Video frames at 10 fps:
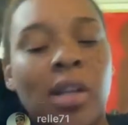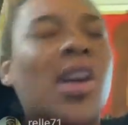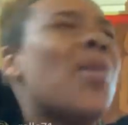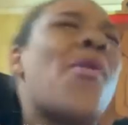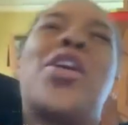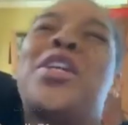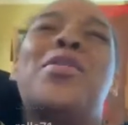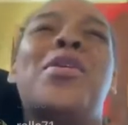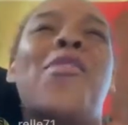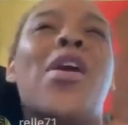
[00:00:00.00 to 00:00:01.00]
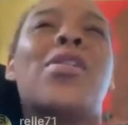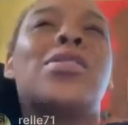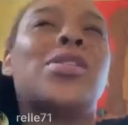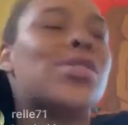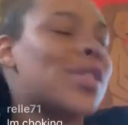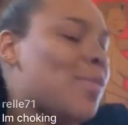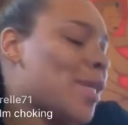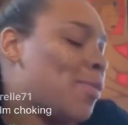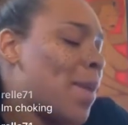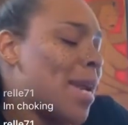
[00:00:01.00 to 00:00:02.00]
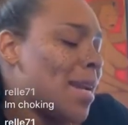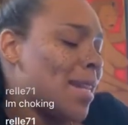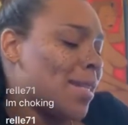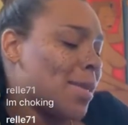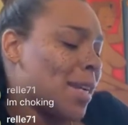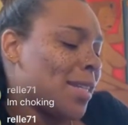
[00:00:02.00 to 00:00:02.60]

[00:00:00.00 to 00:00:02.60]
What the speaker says: Come on, universe. You just be speaking to these